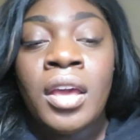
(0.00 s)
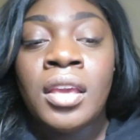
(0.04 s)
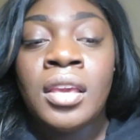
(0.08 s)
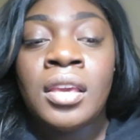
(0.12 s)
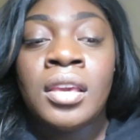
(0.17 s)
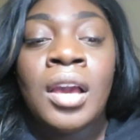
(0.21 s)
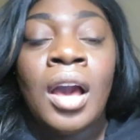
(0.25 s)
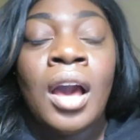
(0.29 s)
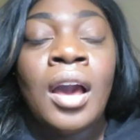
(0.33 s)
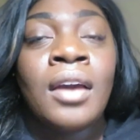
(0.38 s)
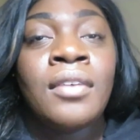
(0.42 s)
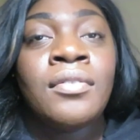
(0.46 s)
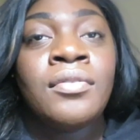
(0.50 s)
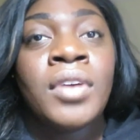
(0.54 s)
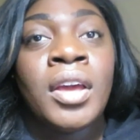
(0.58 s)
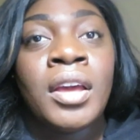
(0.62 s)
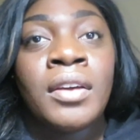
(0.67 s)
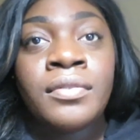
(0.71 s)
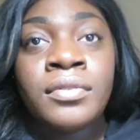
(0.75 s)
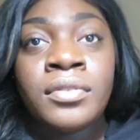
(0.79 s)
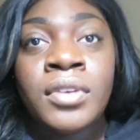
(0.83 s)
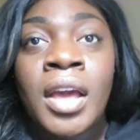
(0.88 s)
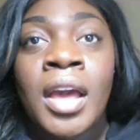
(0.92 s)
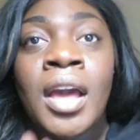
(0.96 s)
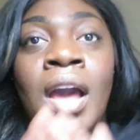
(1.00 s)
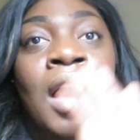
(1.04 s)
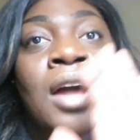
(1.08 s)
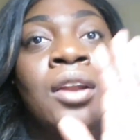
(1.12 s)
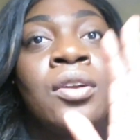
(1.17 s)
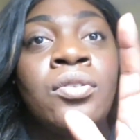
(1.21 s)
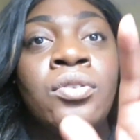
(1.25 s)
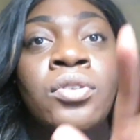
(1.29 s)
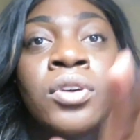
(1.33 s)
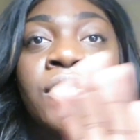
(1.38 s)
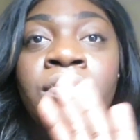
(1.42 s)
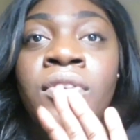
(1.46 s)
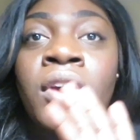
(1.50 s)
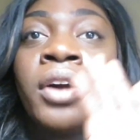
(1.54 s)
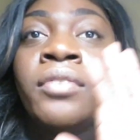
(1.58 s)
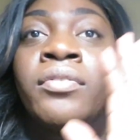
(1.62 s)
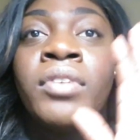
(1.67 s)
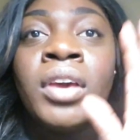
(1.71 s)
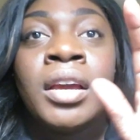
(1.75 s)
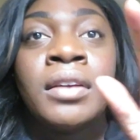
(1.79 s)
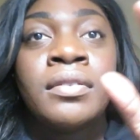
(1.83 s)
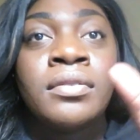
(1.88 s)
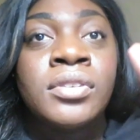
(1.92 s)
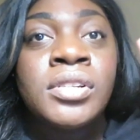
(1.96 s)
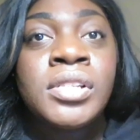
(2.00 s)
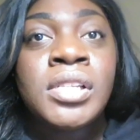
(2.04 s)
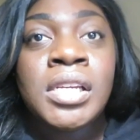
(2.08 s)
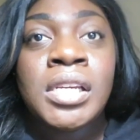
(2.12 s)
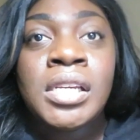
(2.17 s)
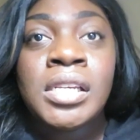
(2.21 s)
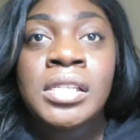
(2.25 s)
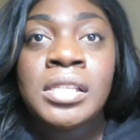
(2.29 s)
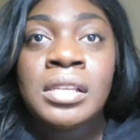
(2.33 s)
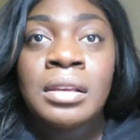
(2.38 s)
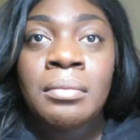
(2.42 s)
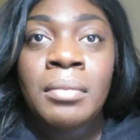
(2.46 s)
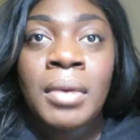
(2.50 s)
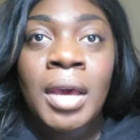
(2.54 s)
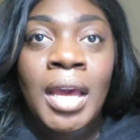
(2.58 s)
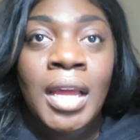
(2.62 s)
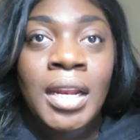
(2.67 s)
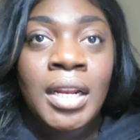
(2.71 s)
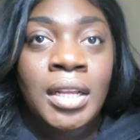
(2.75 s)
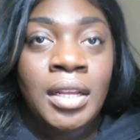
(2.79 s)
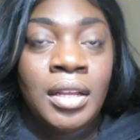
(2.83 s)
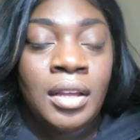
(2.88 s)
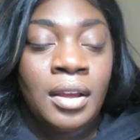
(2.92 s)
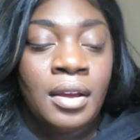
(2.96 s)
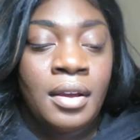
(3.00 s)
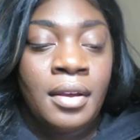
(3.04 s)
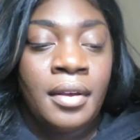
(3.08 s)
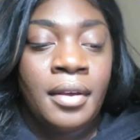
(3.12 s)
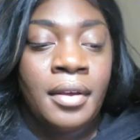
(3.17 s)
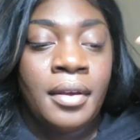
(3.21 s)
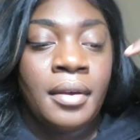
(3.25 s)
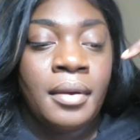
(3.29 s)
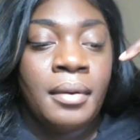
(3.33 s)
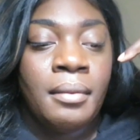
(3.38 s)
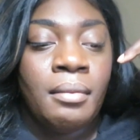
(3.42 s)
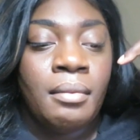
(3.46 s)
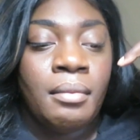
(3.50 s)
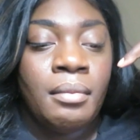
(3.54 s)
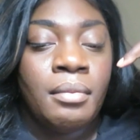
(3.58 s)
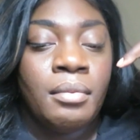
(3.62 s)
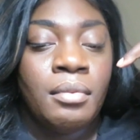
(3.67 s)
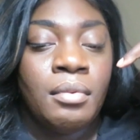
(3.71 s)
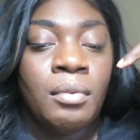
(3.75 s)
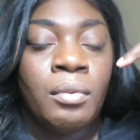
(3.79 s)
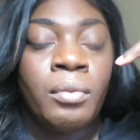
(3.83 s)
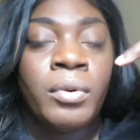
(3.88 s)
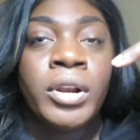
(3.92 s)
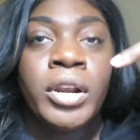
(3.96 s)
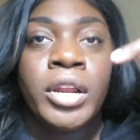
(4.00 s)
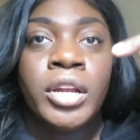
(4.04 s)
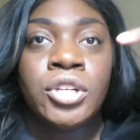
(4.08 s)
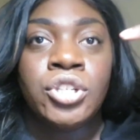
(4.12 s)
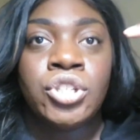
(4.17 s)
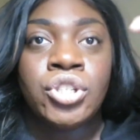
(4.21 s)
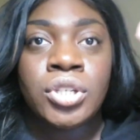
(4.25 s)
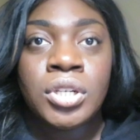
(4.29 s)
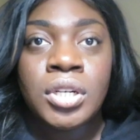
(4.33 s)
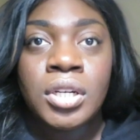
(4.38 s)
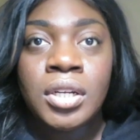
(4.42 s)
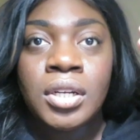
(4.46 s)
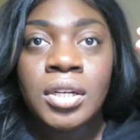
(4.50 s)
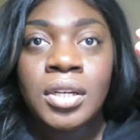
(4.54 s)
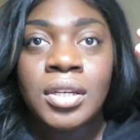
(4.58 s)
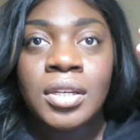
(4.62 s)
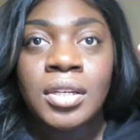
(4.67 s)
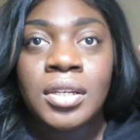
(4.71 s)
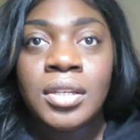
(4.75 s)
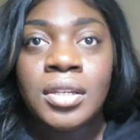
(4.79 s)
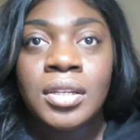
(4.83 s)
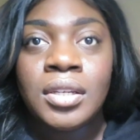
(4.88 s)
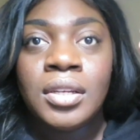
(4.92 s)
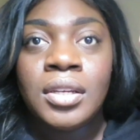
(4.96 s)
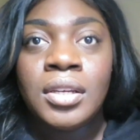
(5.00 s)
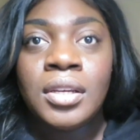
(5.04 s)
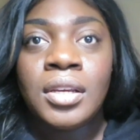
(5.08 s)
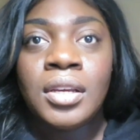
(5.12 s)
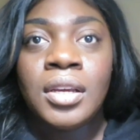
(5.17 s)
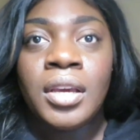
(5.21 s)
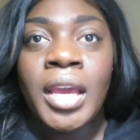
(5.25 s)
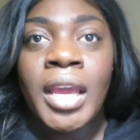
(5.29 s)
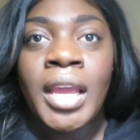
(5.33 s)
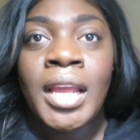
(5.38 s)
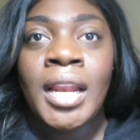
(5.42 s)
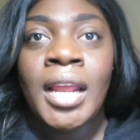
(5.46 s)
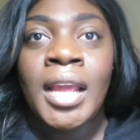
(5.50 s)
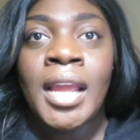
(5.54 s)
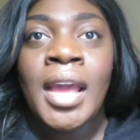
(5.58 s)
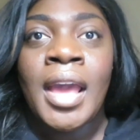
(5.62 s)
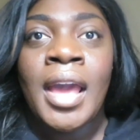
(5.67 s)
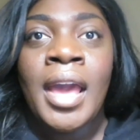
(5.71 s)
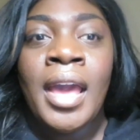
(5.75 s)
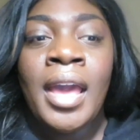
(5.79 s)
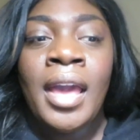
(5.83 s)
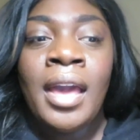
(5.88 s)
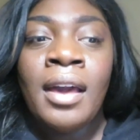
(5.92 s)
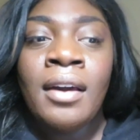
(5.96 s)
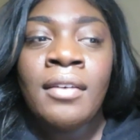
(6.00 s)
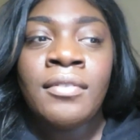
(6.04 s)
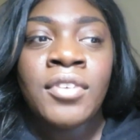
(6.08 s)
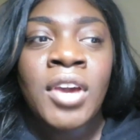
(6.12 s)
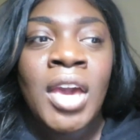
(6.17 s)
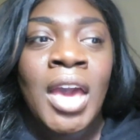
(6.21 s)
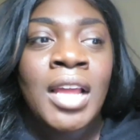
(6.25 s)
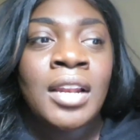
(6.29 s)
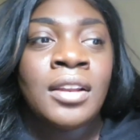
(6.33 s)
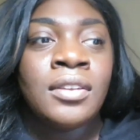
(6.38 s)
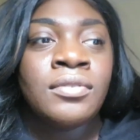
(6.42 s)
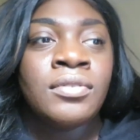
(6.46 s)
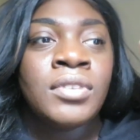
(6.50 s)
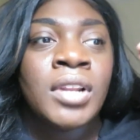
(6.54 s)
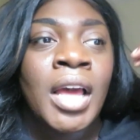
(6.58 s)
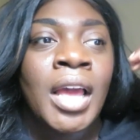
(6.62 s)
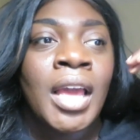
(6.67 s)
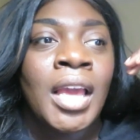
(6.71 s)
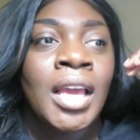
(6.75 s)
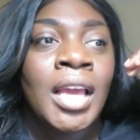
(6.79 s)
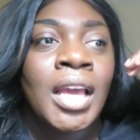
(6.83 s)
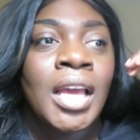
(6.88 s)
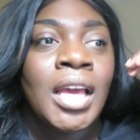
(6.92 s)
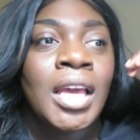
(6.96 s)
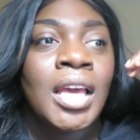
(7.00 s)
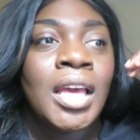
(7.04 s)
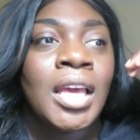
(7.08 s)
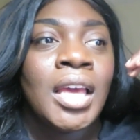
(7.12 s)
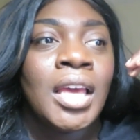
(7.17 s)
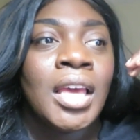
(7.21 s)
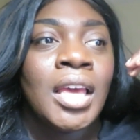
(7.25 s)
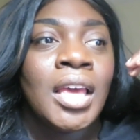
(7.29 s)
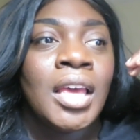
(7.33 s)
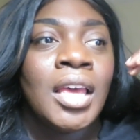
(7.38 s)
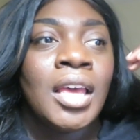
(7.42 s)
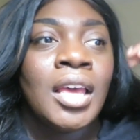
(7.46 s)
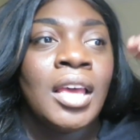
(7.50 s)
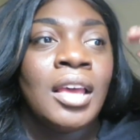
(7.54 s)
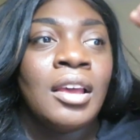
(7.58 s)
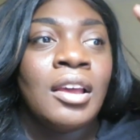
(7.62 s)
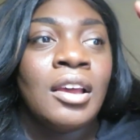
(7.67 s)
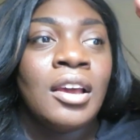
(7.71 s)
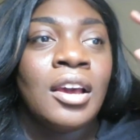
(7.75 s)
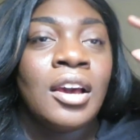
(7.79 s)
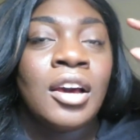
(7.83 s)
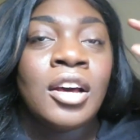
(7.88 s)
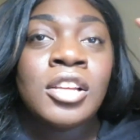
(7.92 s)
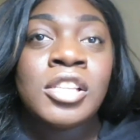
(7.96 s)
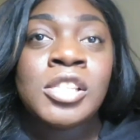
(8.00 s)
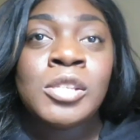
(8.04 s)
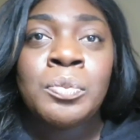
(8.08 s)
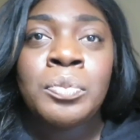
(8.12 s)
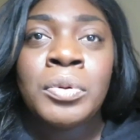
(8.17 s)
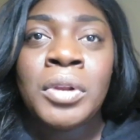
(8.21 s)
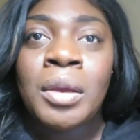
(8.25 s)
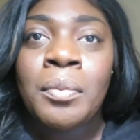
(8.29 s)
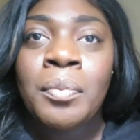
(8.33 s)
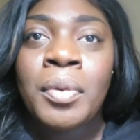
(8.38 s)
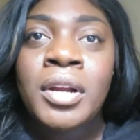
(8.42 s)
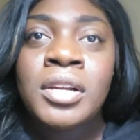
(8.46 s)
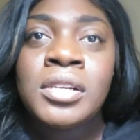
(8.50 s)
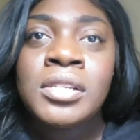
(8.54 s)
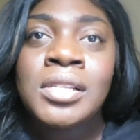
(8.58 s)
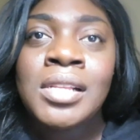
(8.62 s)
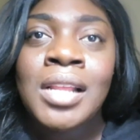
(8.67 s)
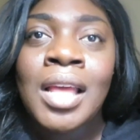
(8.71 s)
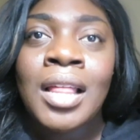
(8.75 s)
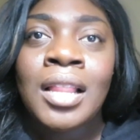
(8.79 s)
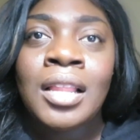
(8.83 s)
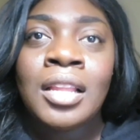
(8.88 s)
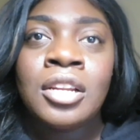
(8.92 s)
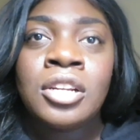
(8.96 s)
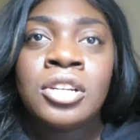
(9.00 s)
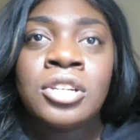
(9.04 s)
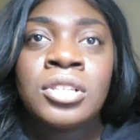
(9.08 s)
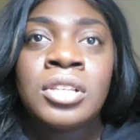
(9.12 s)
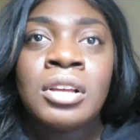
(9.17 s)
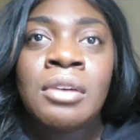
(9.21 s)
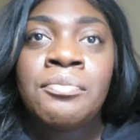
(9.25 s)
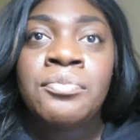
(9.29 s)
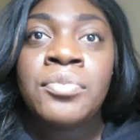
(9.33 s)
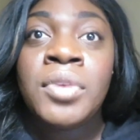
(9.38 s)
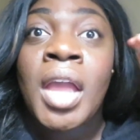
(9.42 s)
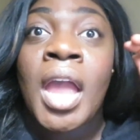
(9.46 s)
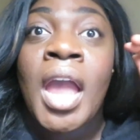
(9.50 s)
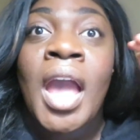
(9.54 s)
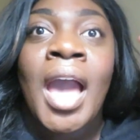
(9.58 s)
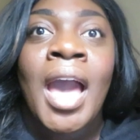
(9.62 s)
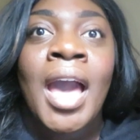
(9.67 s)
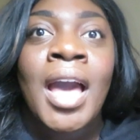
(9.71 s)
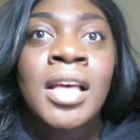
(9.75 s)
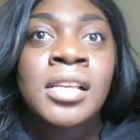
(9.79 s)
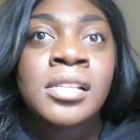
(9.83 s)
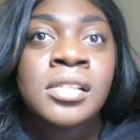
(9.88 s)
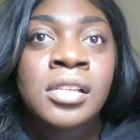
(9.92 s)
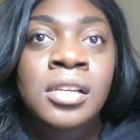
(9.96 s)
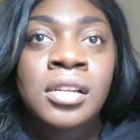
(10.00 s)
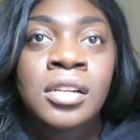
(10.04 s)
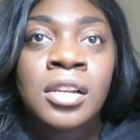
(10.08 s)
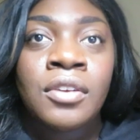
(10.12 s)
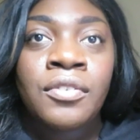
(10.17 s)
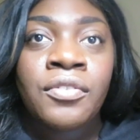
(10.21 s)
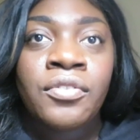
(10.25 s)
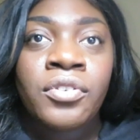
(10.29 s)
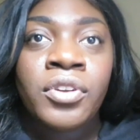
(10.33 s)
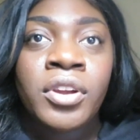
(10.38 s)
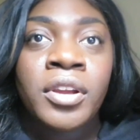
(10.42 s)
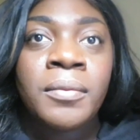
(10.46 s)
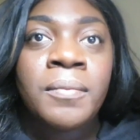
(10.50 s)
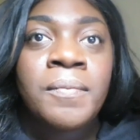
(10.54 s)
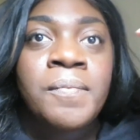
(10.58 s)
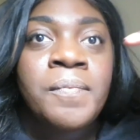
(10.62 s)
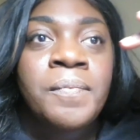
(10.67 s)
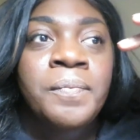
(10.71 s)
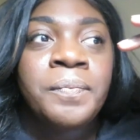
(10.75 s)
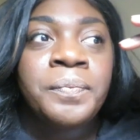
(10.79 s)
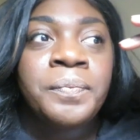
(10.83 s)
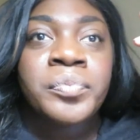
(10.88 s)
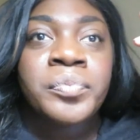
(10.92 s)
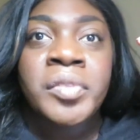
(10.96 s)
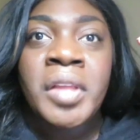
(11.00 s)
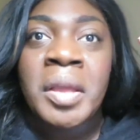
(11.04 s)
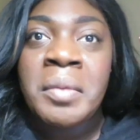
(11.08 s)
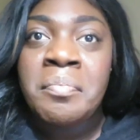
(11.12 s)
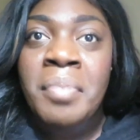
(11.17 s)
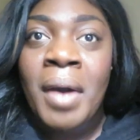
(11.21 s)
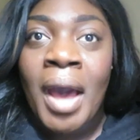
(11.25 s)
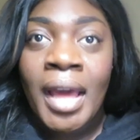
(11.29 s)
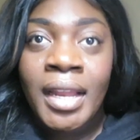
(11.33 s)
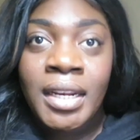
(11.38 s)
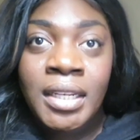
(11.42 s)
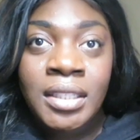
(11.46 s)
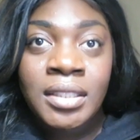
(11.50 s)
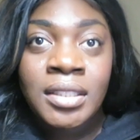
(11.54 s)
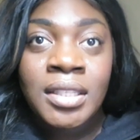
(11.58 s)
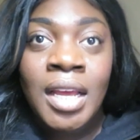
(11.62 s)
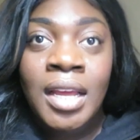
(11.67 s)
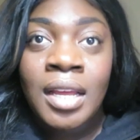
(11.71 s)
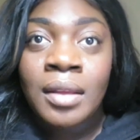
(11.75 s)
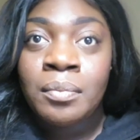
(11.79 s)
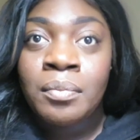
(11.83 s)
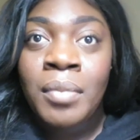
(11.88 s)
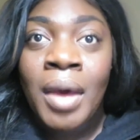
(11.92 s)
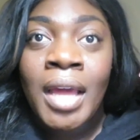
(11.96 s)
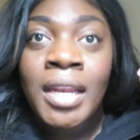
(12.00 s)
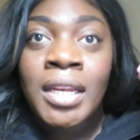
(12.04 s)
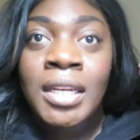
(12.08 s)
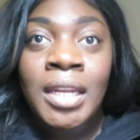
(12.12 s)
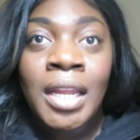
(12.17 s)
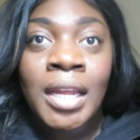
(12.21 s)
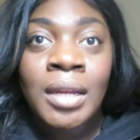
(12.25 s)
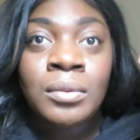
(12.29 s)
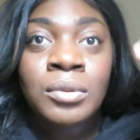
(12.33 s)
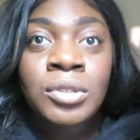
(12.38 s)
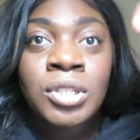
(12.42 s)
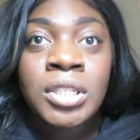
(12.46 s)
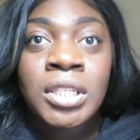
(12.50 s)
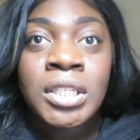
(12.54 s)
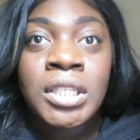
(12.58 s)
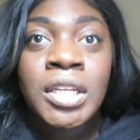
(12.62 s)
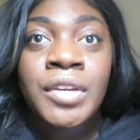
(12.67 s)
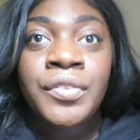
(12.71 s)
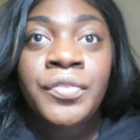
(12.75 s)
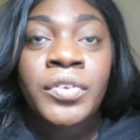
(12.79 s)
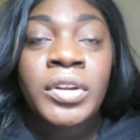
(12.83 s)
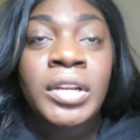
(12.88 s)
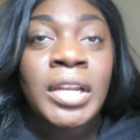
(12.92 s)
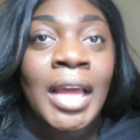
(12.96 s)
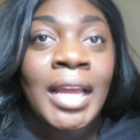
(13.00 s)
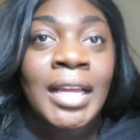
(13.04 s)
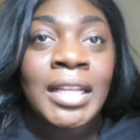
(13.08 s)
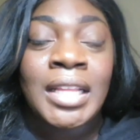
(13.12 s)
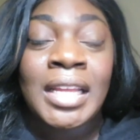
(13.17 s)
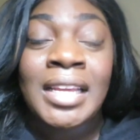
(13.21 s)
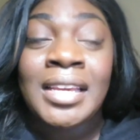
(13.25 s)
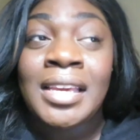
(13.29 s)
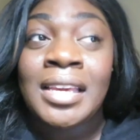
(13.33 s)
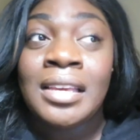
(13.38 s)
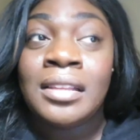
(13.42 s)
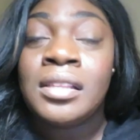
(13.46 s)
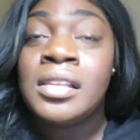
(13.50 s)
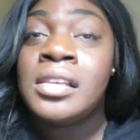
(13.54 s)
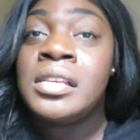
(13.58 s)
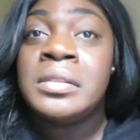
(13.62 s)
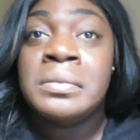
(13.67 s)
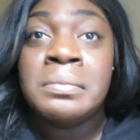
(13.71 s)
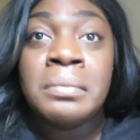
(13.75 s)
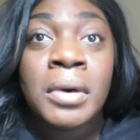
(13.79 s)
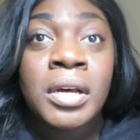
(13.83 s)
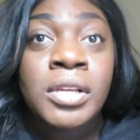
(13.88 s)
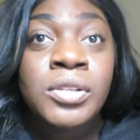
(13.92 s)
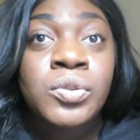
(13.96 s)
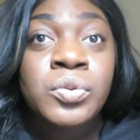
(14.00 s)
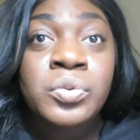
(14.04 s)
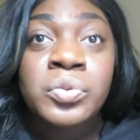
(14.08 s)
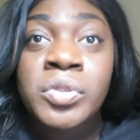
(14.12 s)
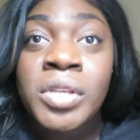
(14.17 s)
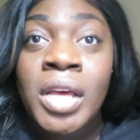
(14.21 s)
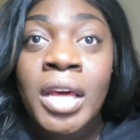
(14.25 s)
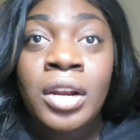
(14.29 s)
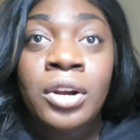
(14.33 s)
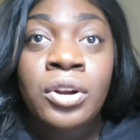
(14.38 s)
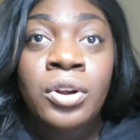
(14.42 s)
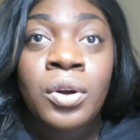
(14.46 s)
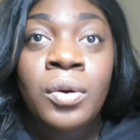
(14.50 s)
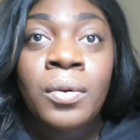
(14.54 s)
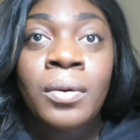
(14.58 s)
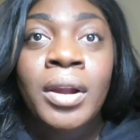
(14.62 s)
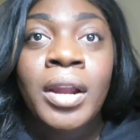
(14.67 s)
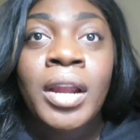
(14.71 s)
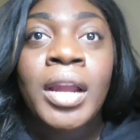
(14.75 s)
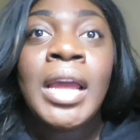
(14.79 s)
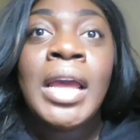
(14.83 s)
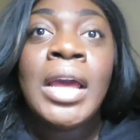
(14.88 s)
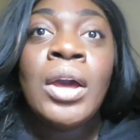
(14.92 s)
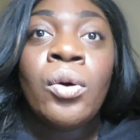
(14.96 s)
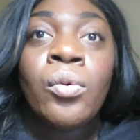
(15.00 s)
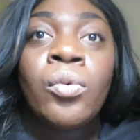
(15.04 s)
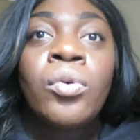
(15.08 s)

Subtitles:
y'all have ever, I don't know if y'all have ever seen somebody when they're drunk and they have kind of like a split personality or something. Their eyes look different, their body language look different, like they get these muscles out of nowhere.